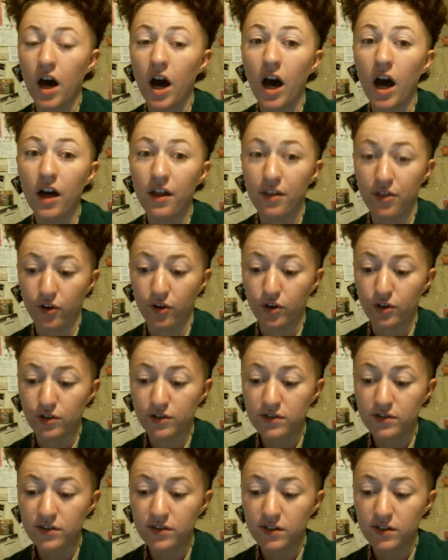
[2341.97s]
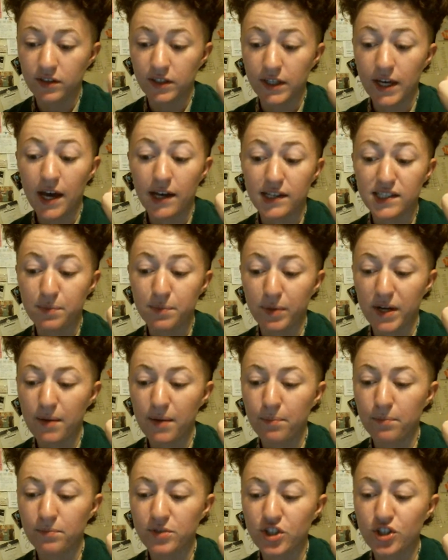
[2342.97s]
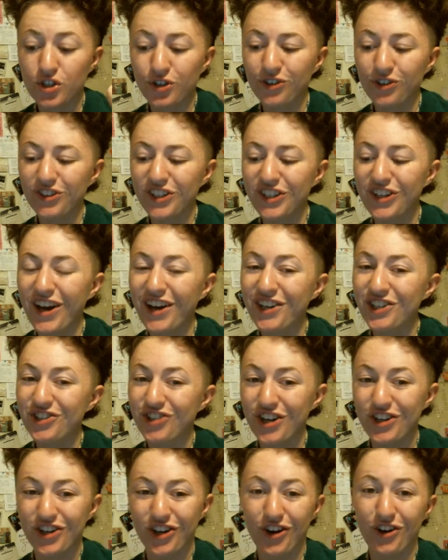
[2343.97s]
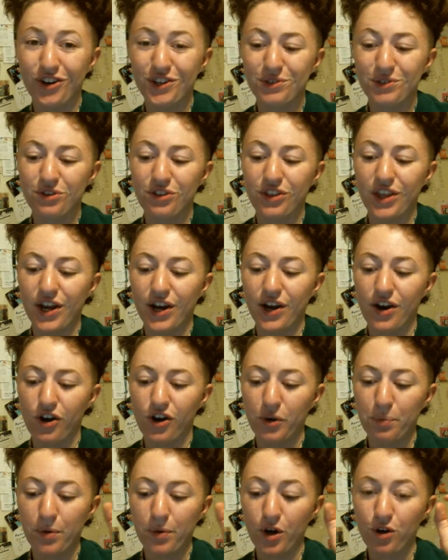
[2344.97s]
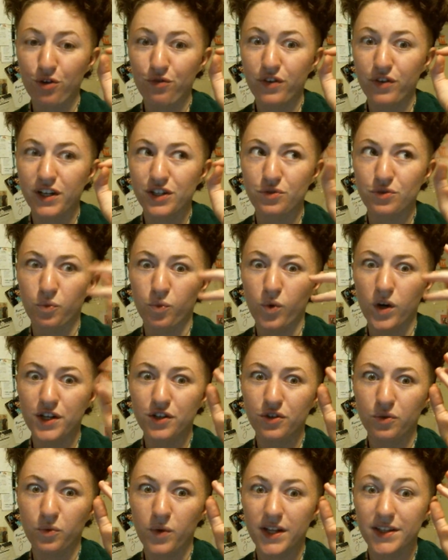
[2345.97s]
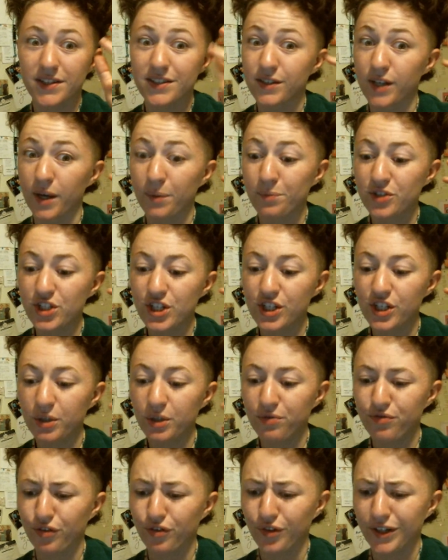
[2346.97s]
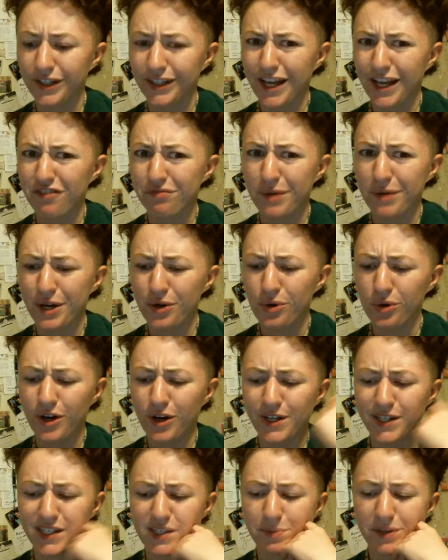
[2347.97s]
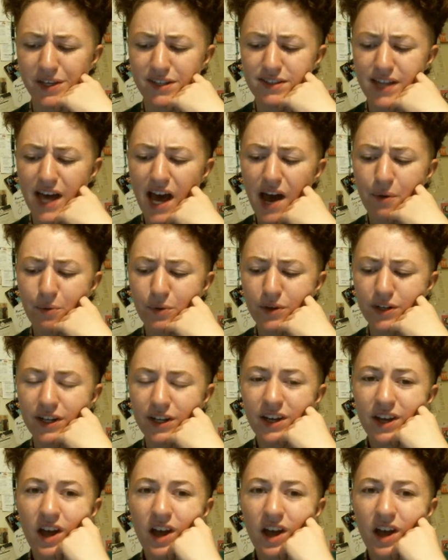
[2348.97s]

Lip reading: others, yes, but I'm certainly not trying to argue that they are a perfect one-to-one substitute for real-life minorities, because that would,